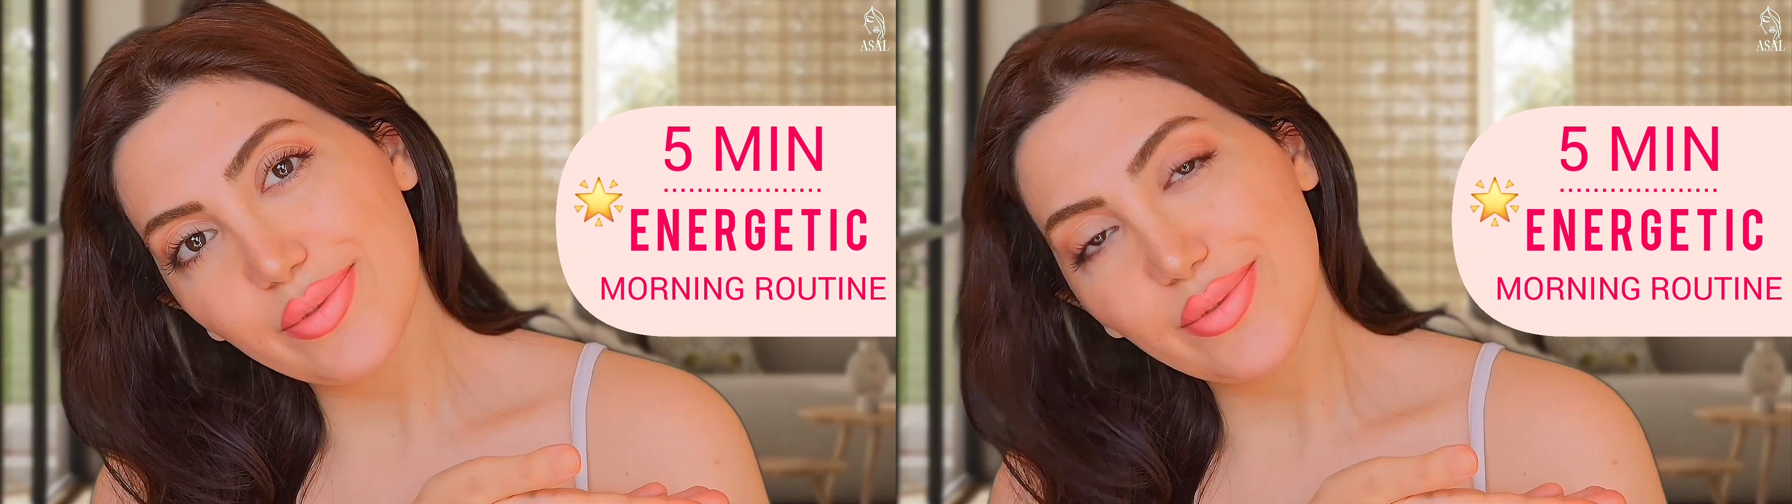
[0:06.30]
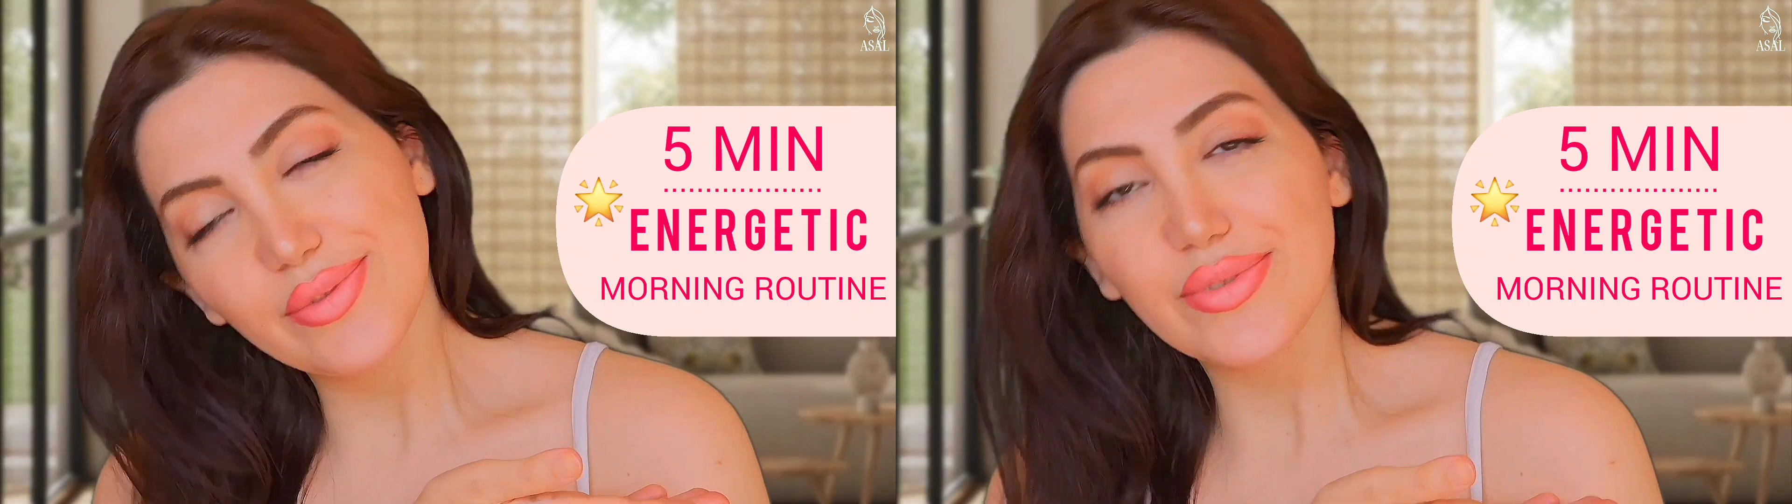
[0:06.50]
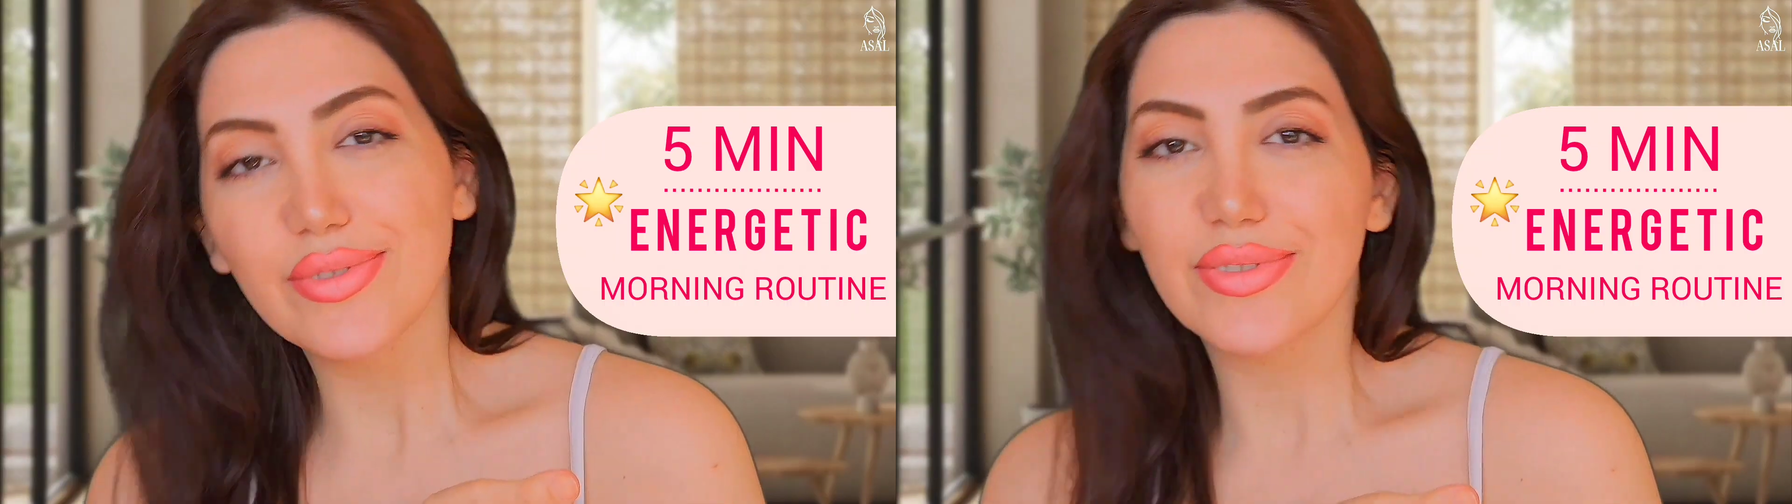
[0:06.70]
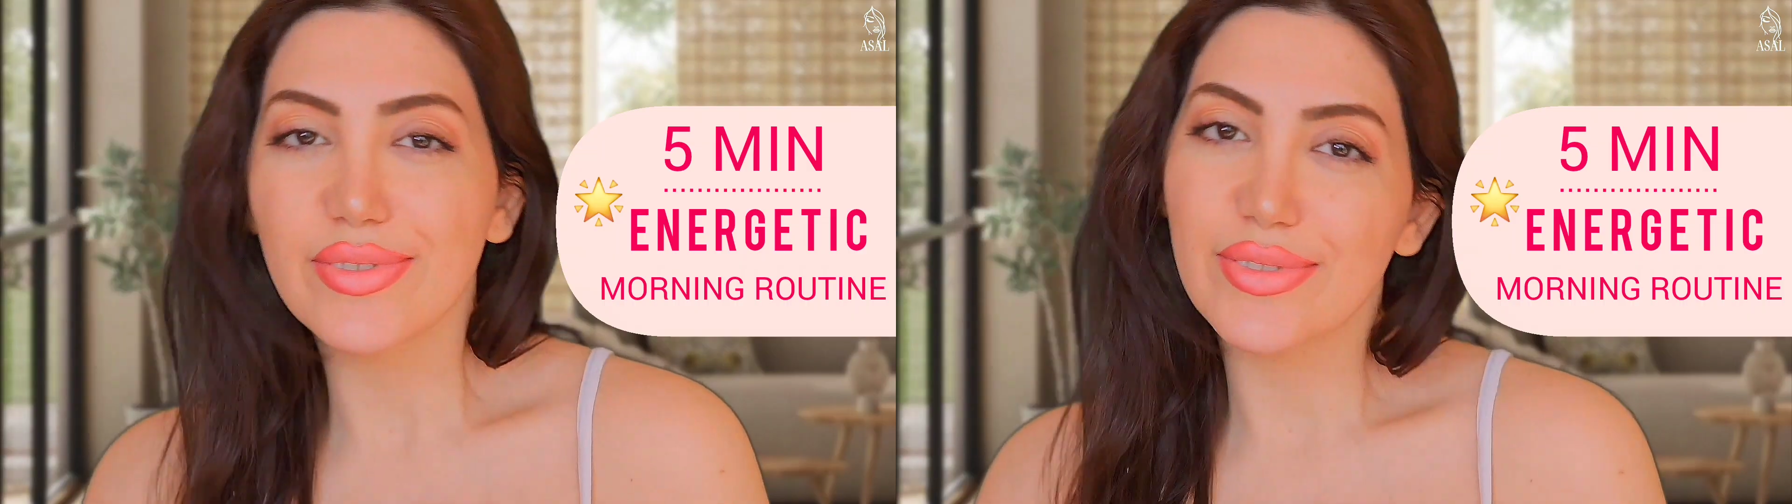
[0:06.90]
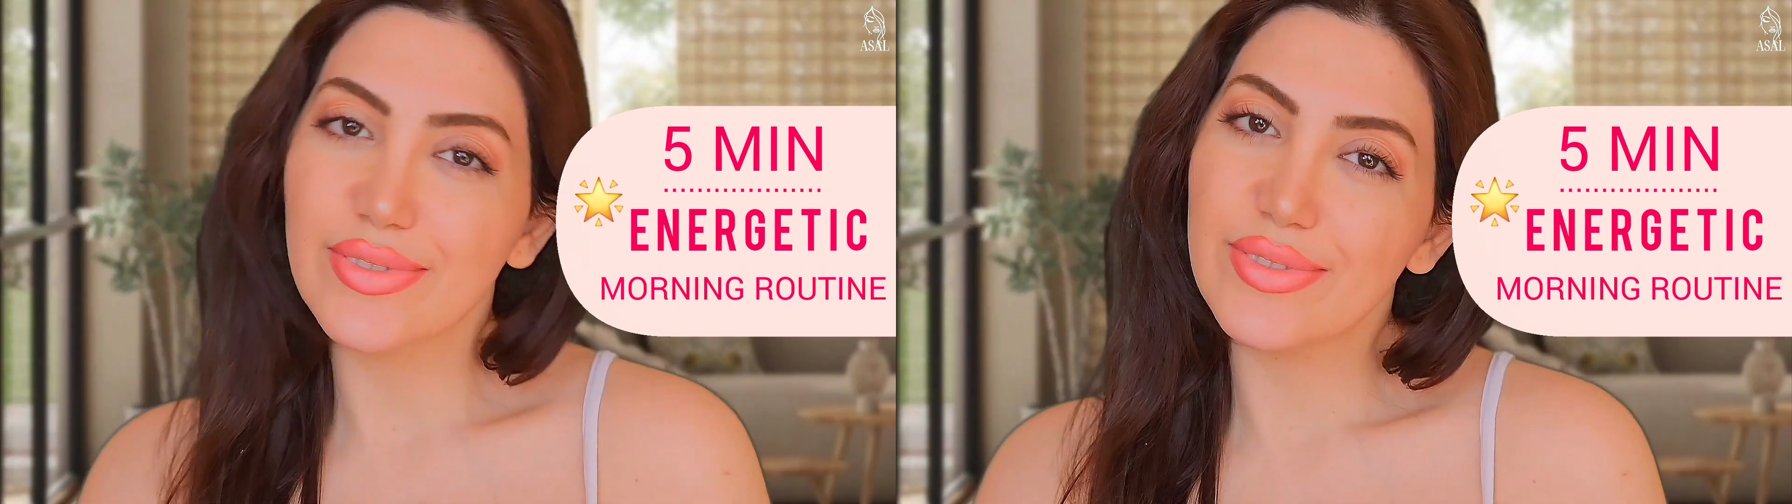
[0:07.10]
quick
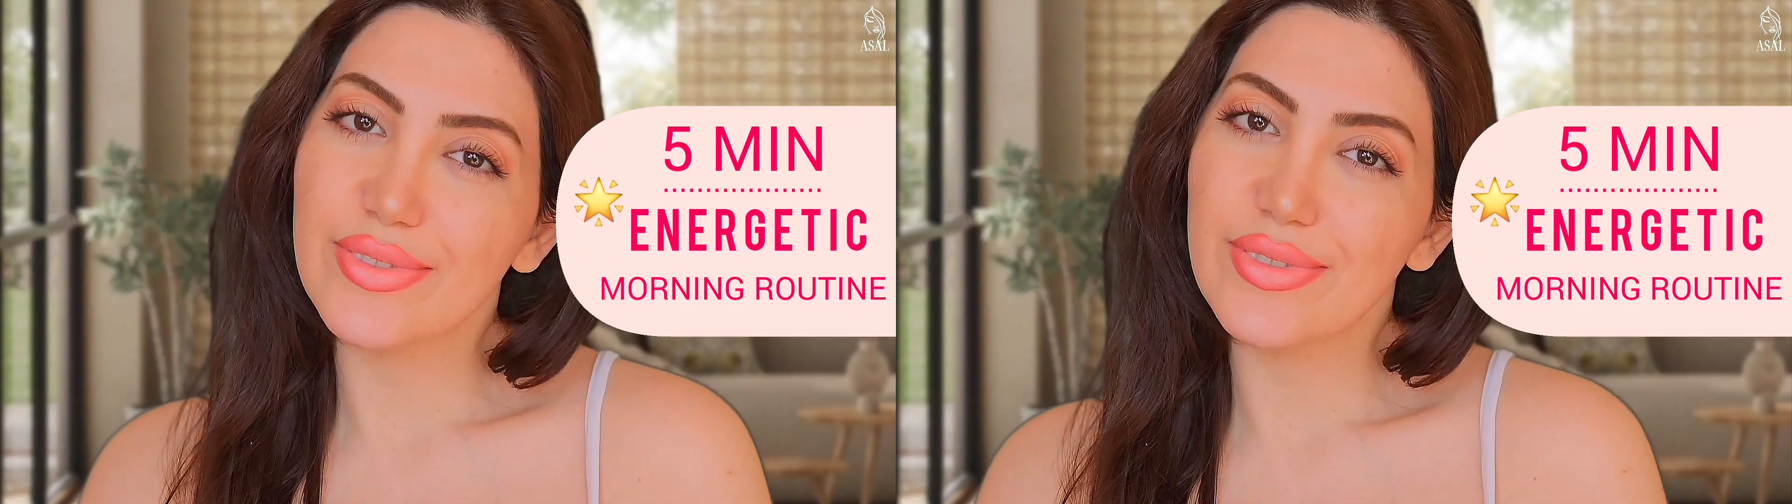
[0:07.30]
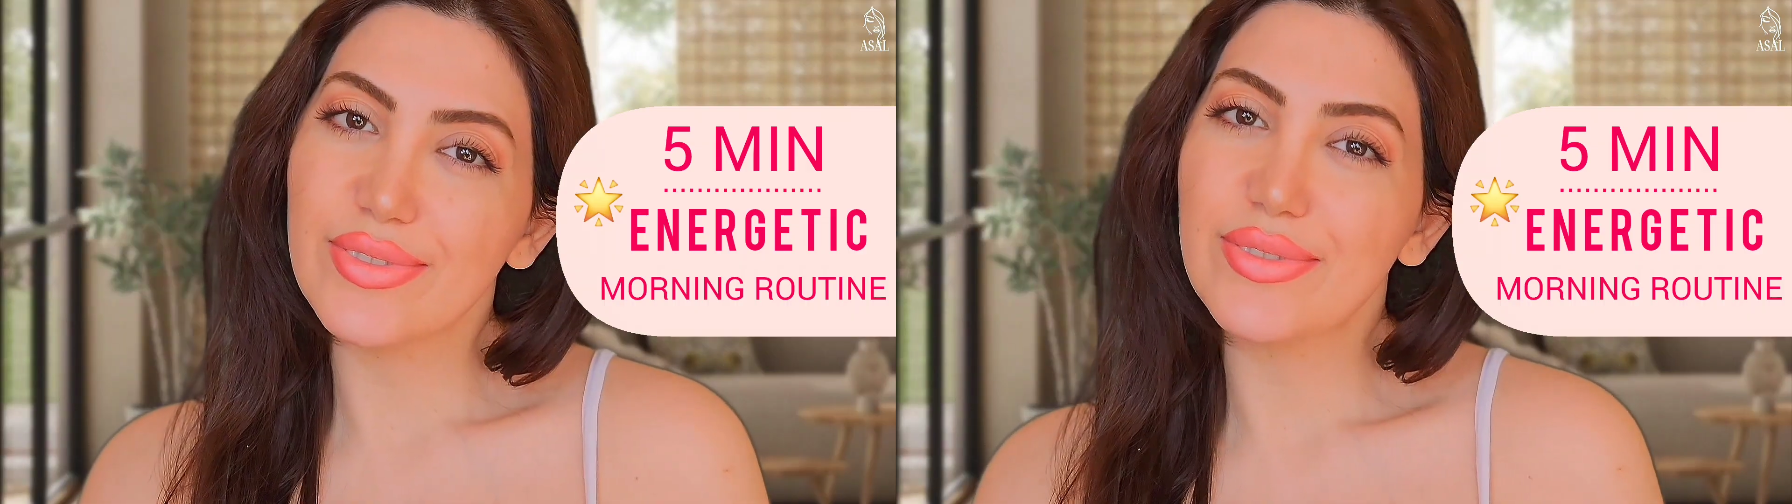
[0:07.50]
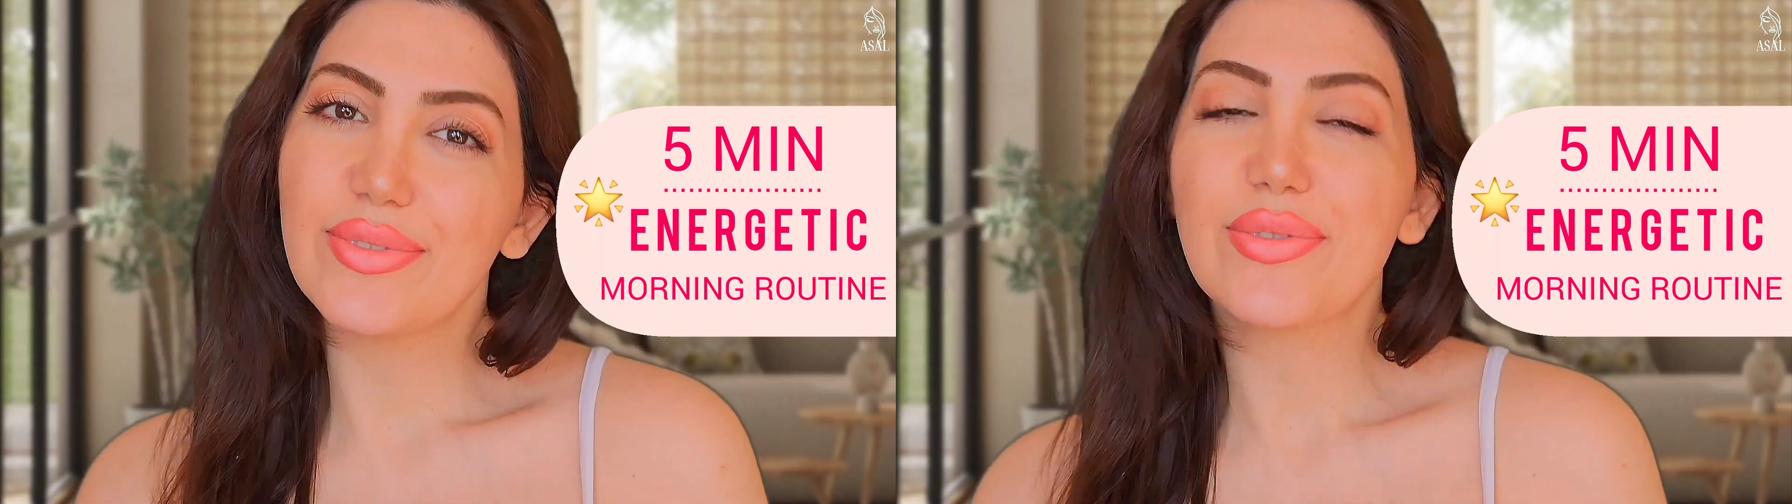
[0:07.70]
morning routine